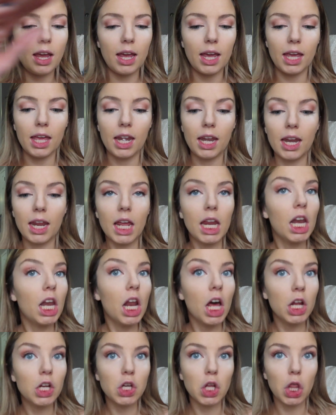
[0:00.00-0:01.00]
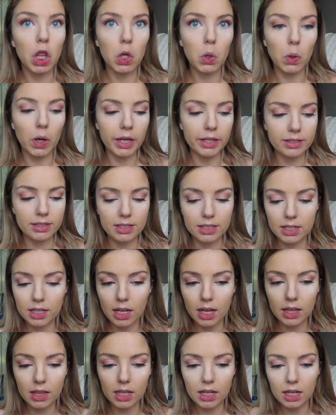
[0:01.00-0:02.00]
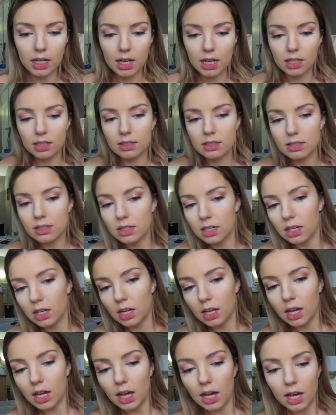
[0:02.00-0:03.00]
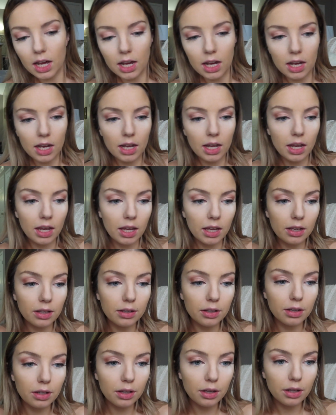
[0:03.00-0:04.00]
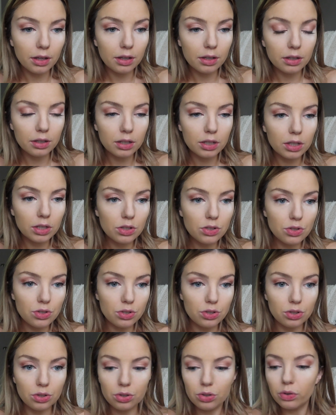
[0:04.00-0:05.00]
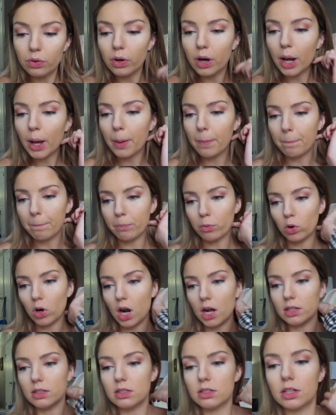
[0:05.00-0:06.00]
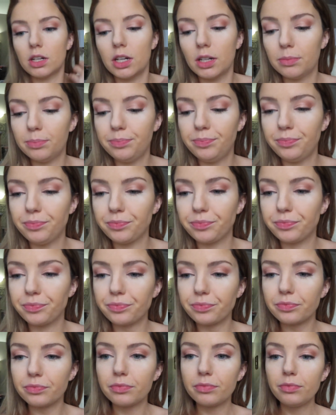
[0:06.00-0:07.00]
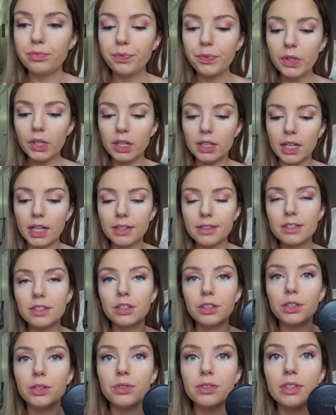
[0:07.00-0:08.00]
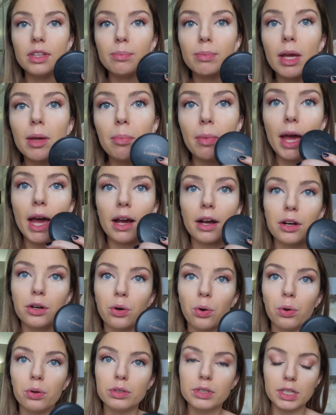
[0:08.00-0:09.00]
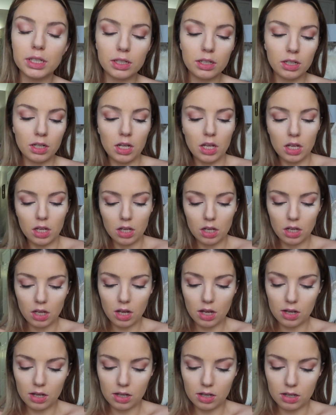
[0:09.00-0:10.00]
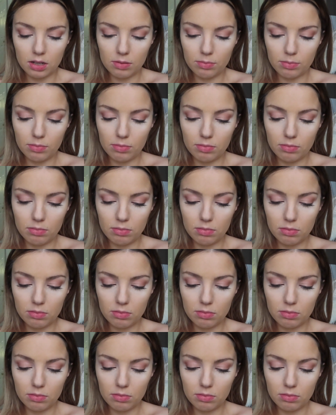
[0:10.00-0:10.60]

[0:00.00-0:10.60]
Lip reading: and not the rest. And then next, I do bronzer. Again, still using my MAC Golden. And